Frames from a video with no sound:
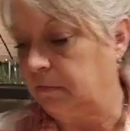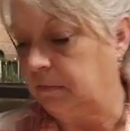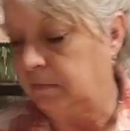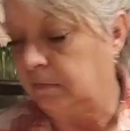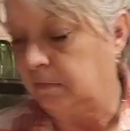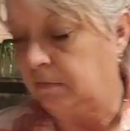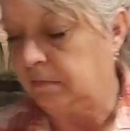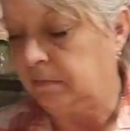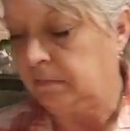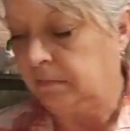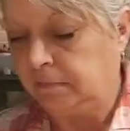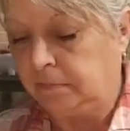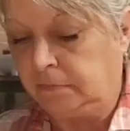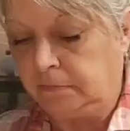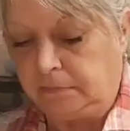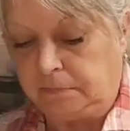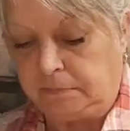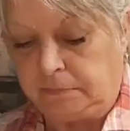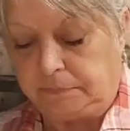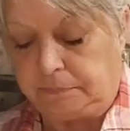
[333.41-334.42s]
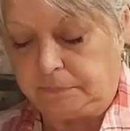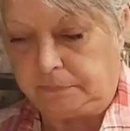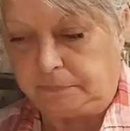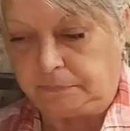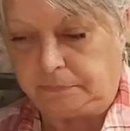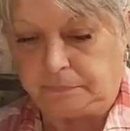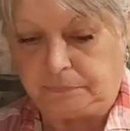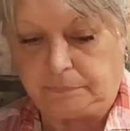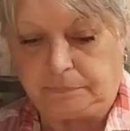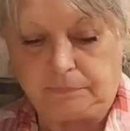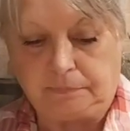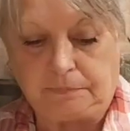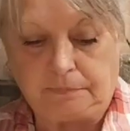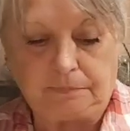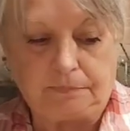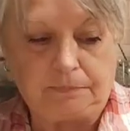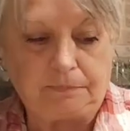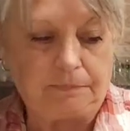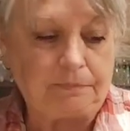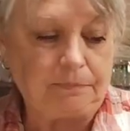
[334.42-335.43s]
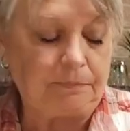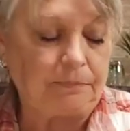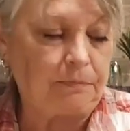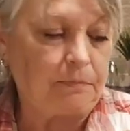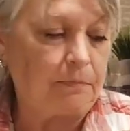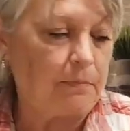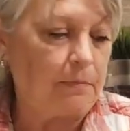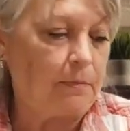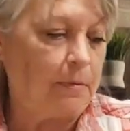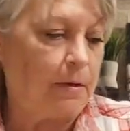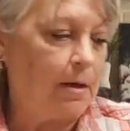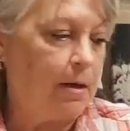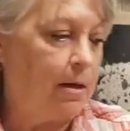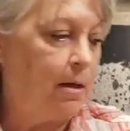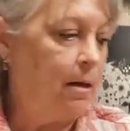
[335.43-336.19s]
Nothing is said.